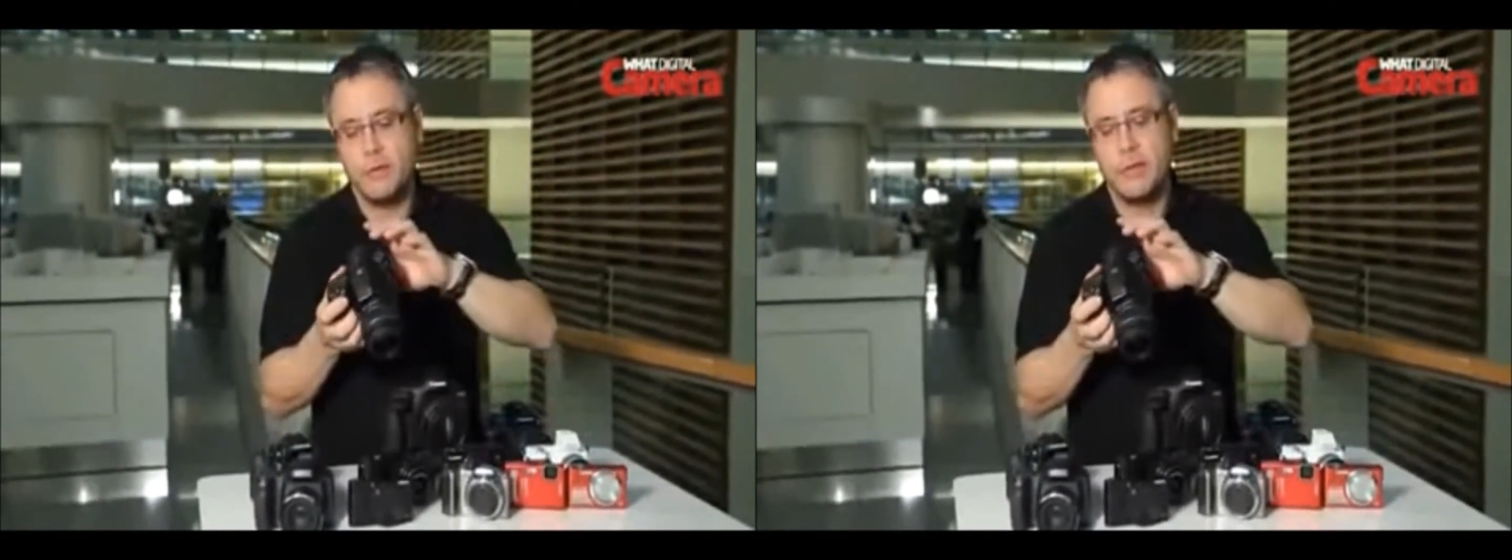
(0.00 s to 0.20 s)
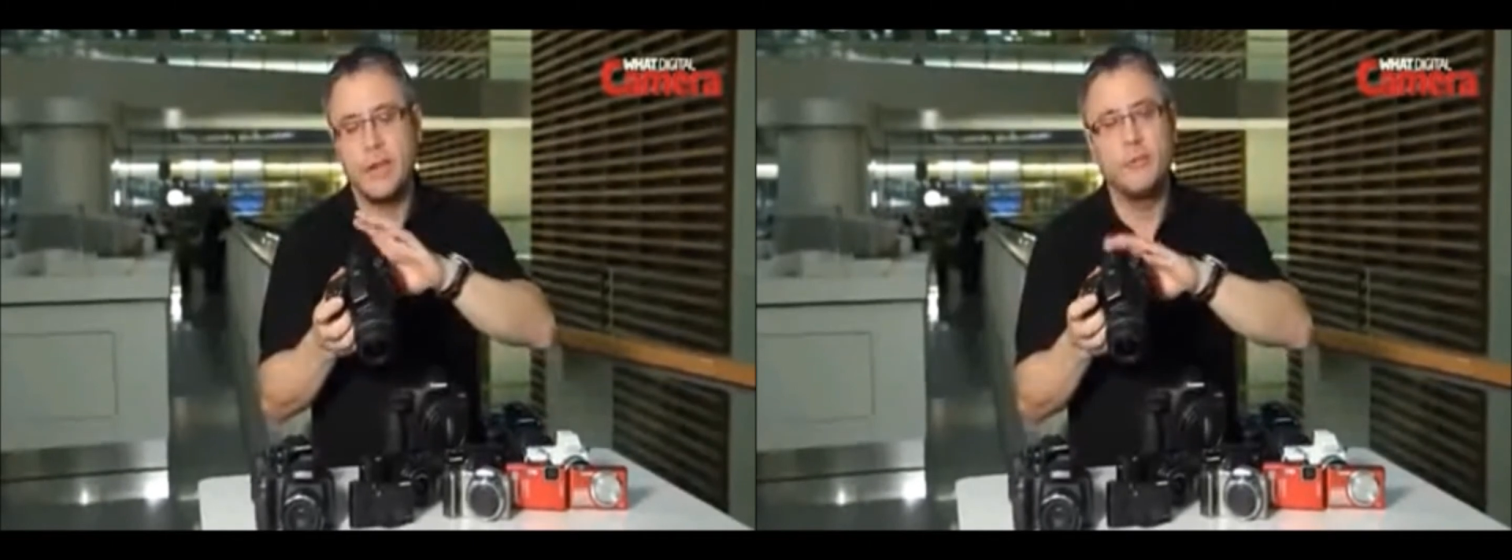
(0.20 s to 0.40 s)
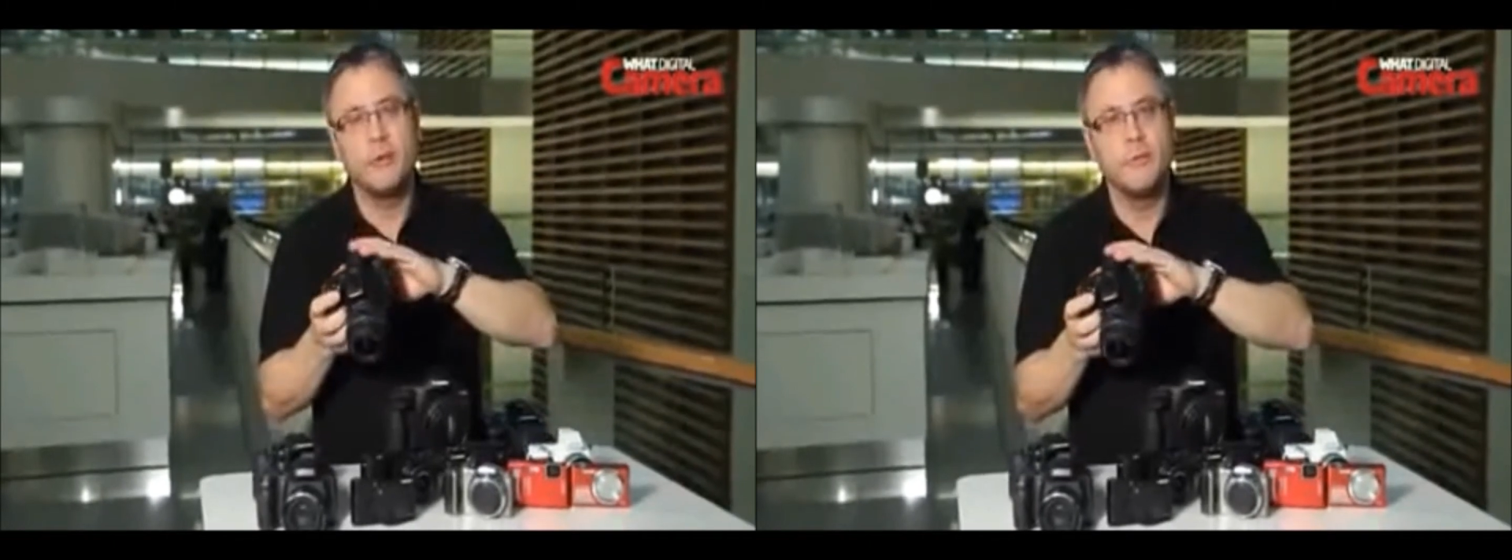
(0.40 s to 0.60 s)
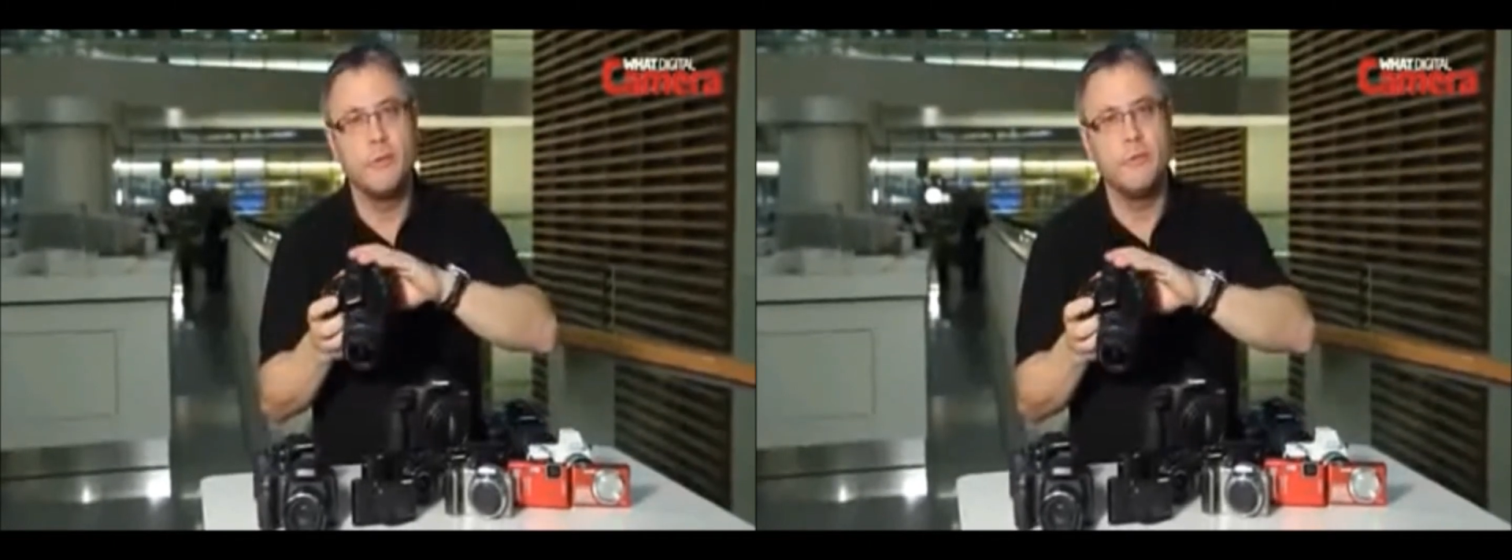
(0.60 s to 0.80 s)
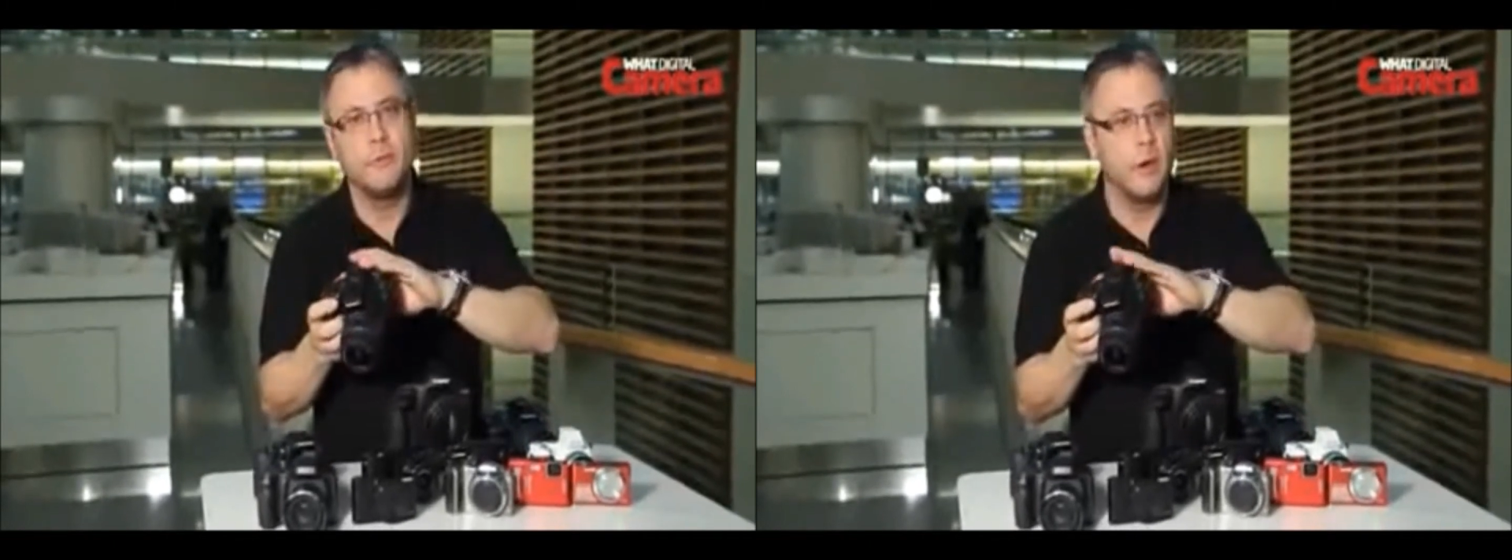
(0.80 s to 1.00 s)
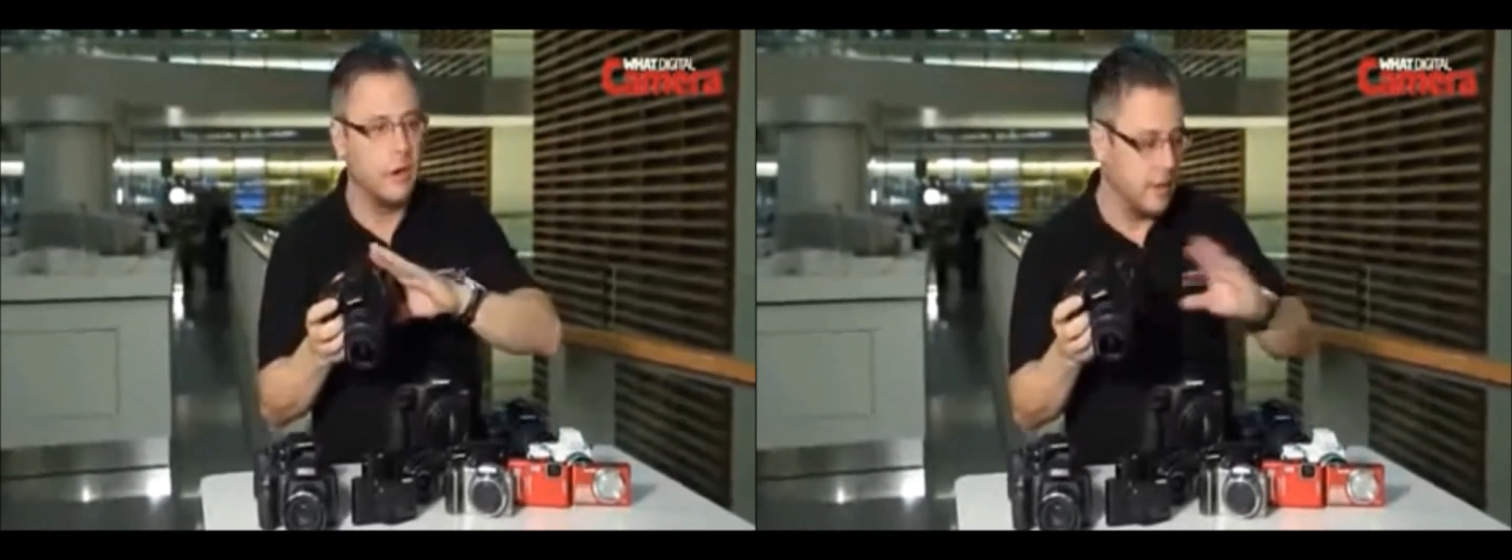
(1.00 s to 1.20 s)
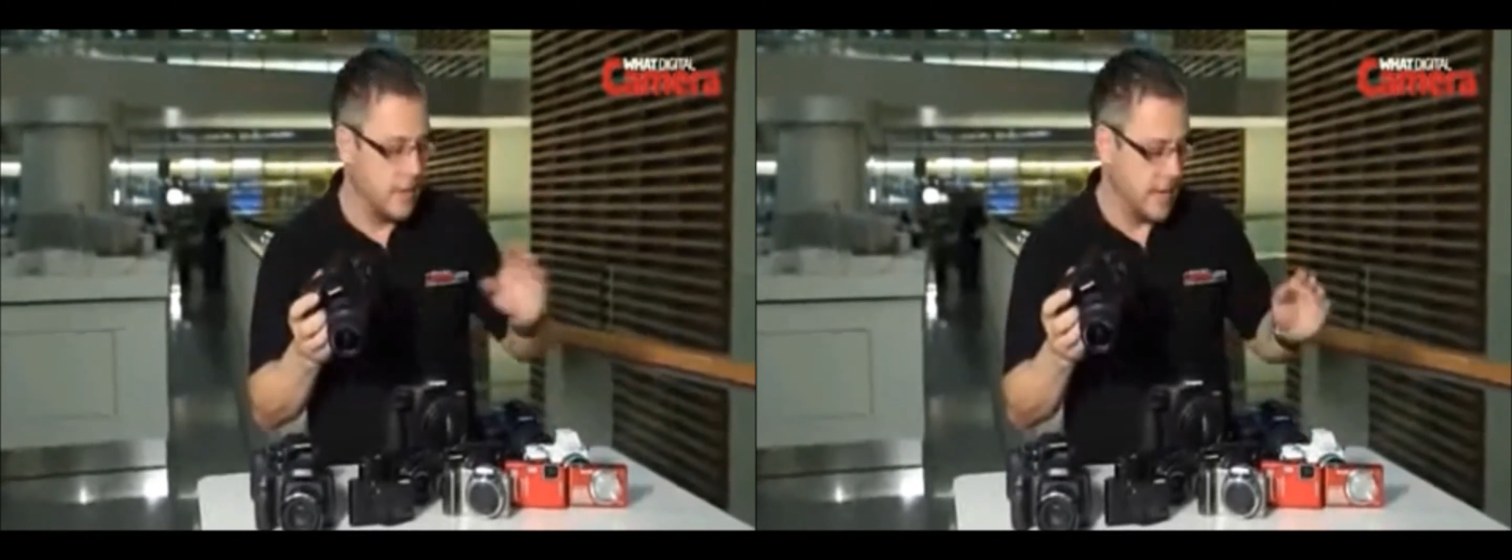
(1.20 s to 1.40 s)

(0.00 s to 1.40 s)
an electronic viewfinder